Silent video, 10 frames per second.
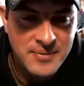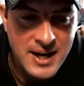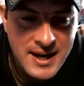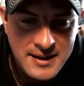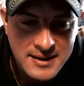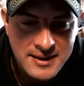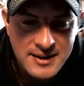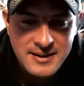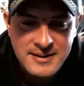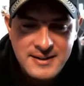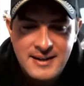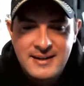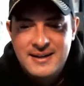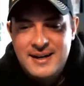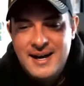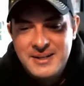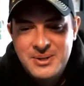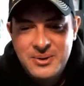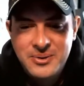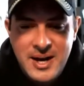I
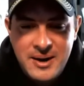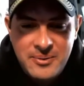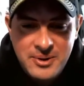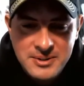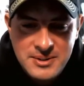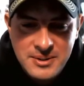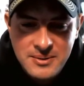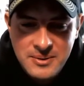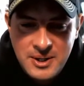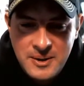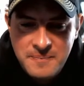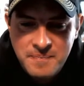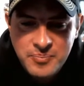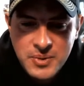told that one to